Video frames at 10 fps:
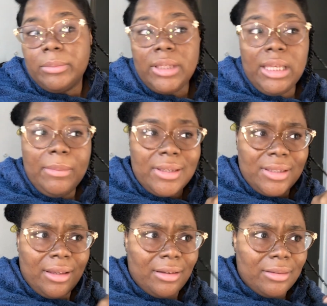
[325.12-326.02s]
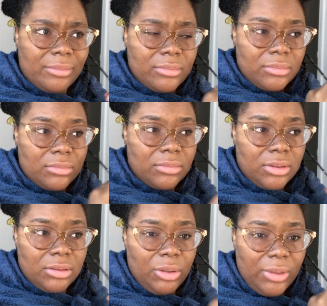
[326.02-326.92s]
But he messed that up.
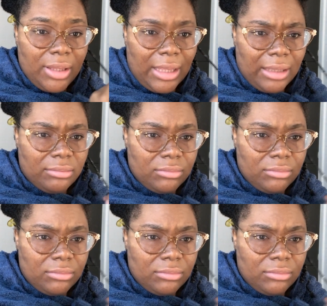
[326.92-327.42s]
You did that.